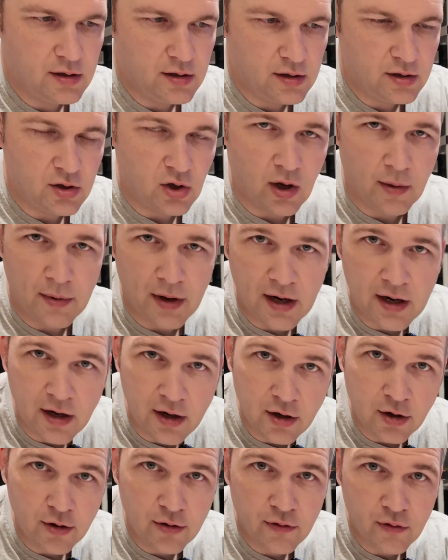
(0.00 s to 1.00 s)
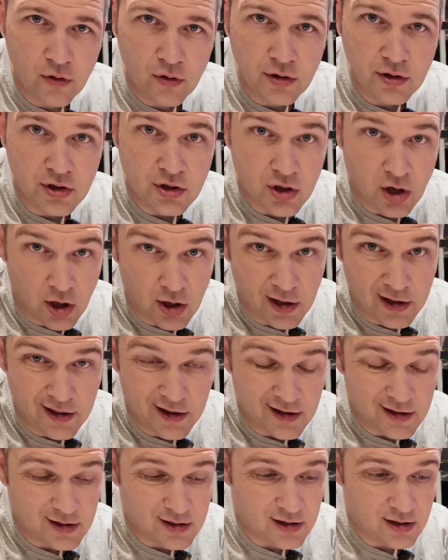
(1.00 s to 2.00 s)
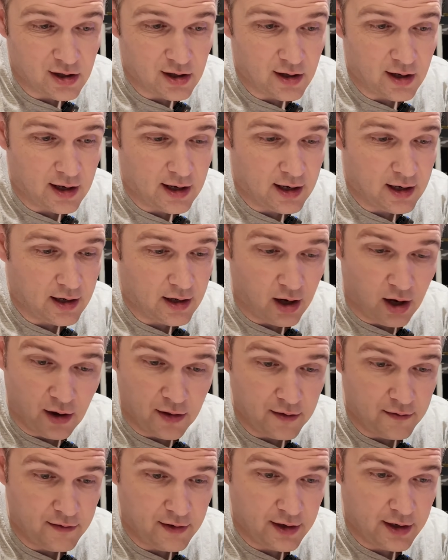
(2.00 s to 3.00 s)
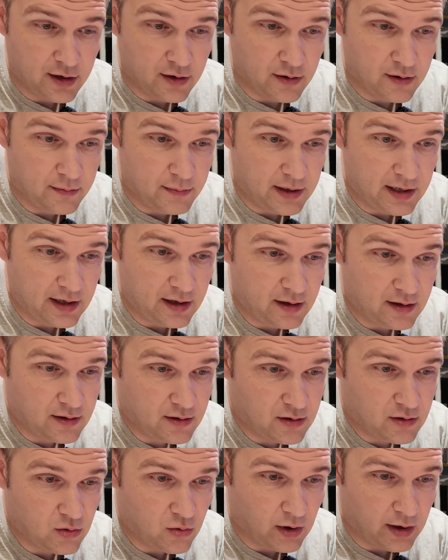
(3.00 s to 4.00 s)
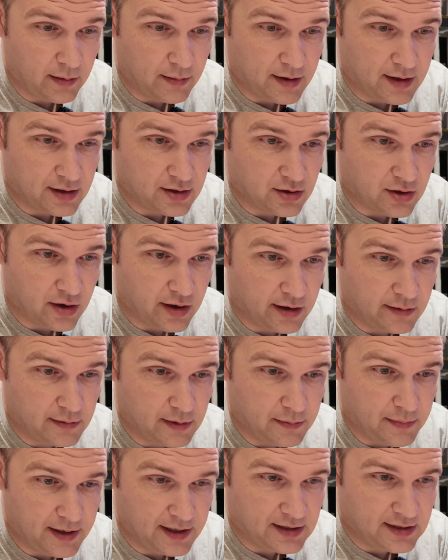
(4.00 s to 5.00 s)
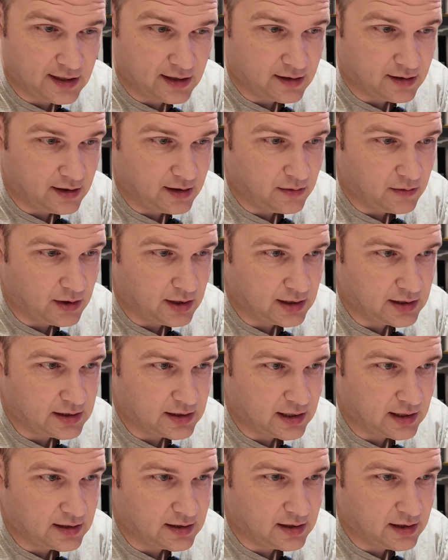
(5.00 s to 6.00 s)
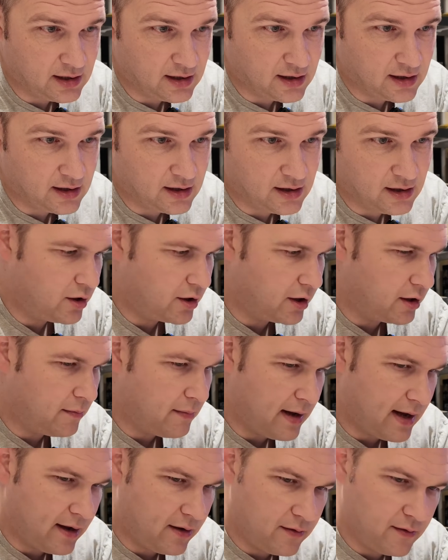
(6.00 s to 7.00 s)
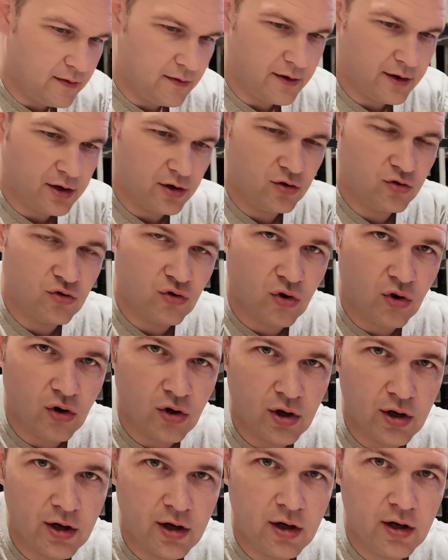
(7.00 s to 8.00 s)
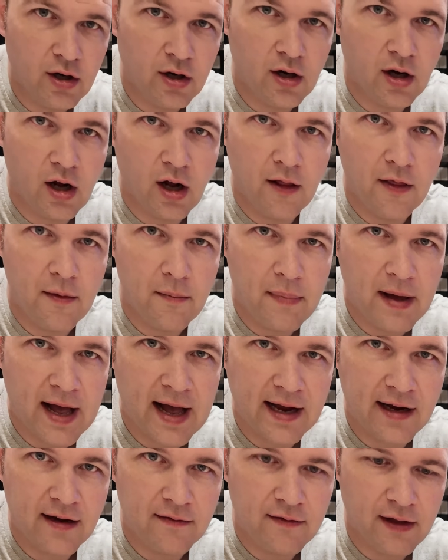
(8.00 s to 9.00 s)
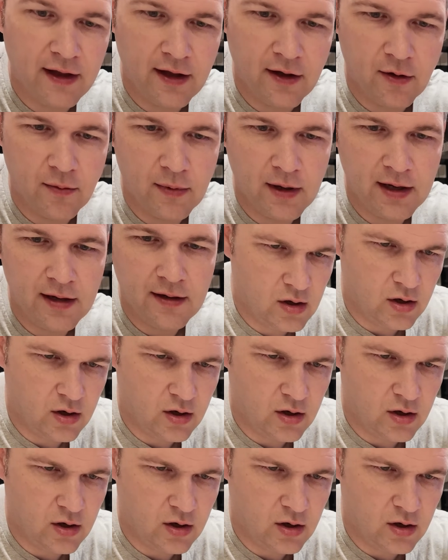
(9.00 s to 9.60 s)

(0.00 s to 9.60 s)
So I'm not going to go through installing this on the video. It'd be 20 minutes long, but basically what it says here, you're going to mount the controller on the back of the helmet.